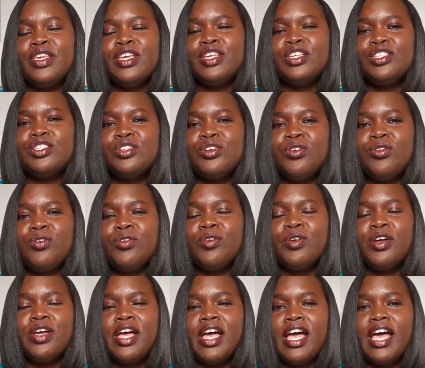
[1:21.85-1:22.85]
So,
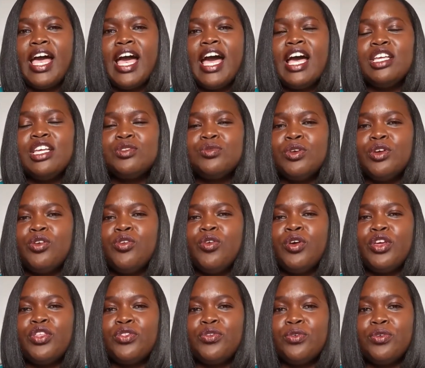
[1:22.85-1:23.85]
as we're
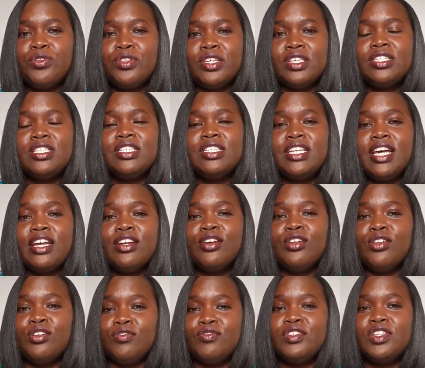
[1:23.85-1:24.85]
going through this
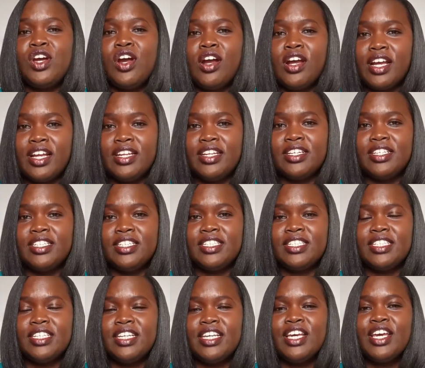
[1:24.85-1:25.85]
tunnel of darkness,
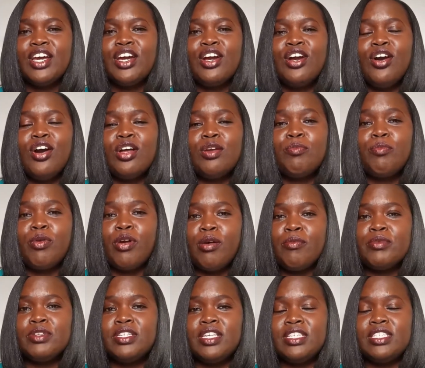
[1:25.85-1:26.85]
God
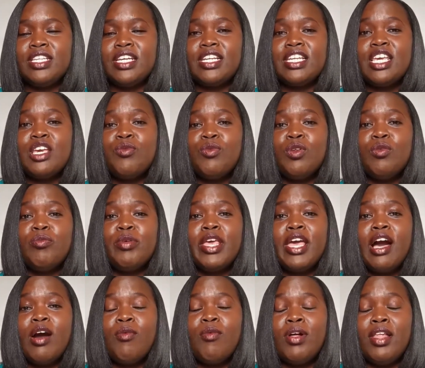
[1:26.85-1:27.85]
promises that He will be
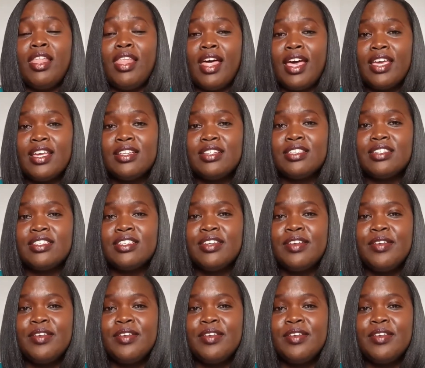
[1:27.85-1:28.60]
our light.